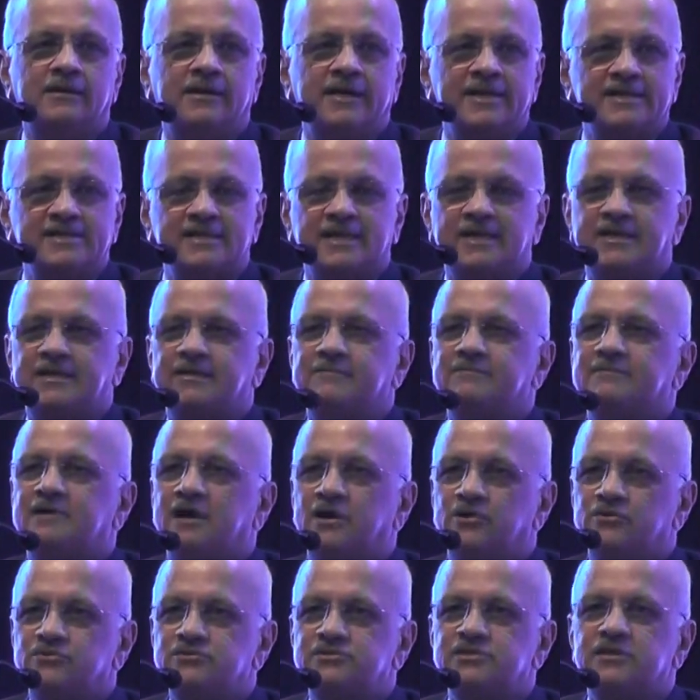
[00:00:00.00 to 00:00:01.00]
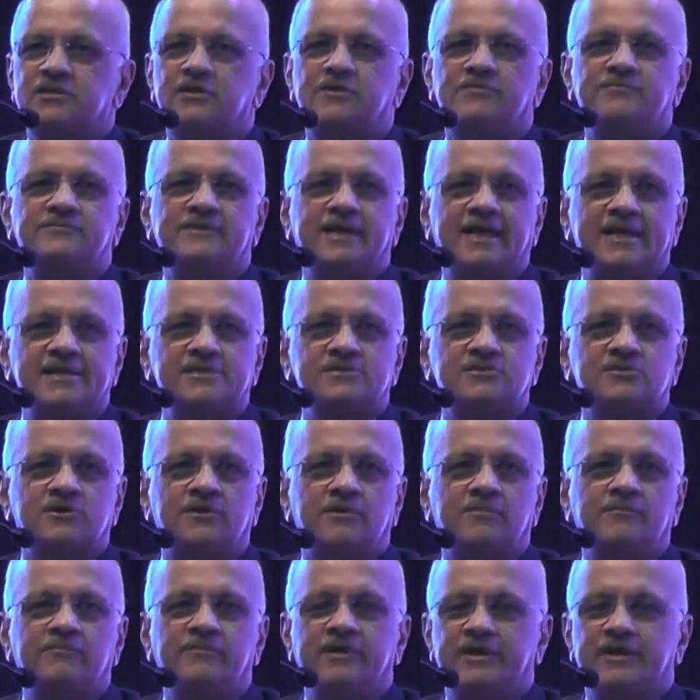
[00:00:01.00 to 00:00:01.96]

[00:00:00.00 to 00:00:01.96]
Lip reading: Executive Council of NASSCOM,